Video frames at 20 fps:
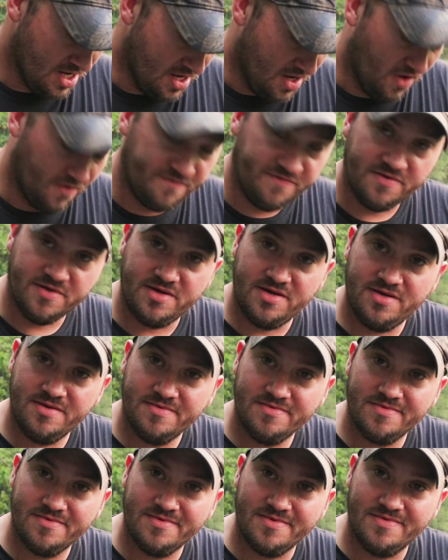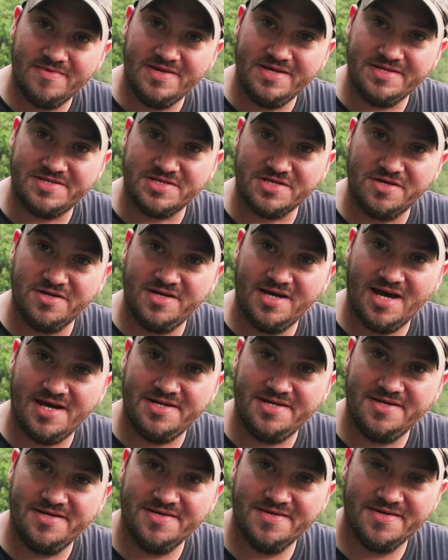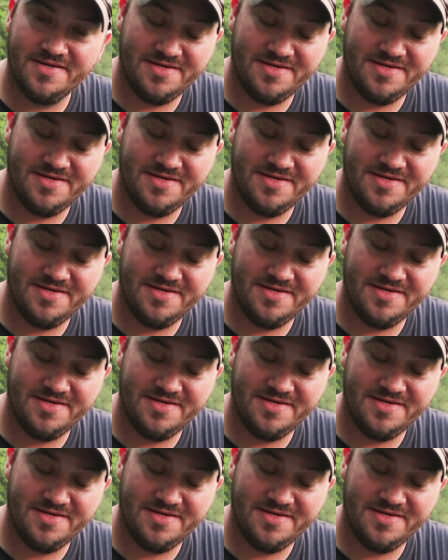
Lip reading: hopefully it's a good ideal,